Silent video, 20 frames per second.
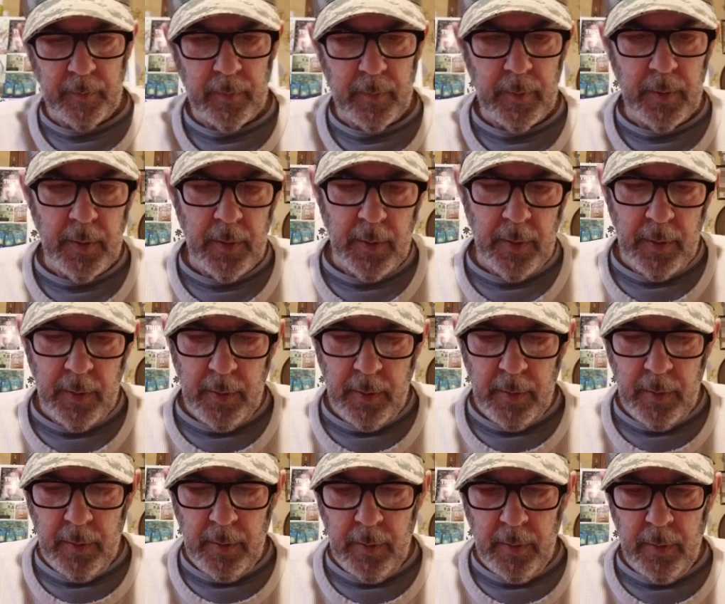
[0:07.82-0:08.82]

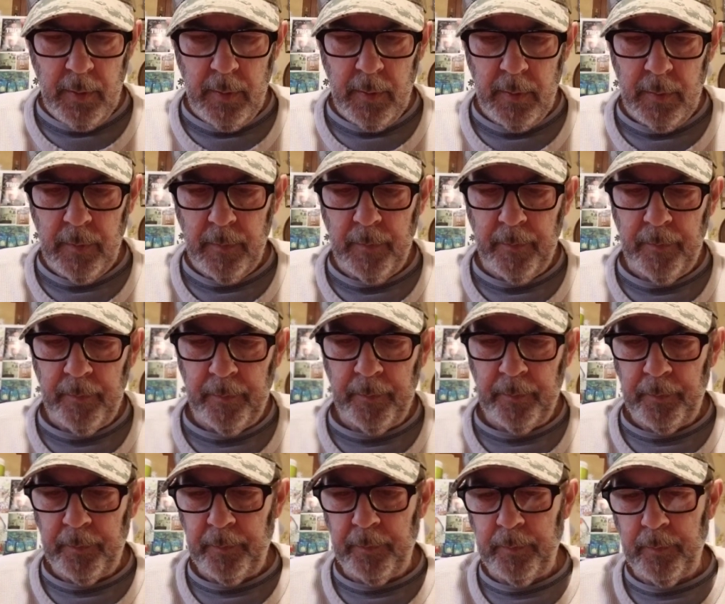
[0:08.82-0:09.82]

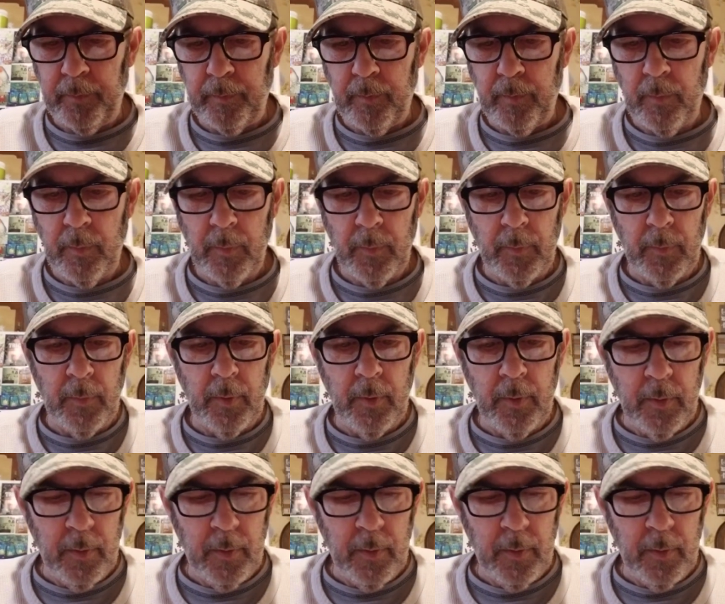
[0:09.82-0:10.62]
No one is speaking in this clip.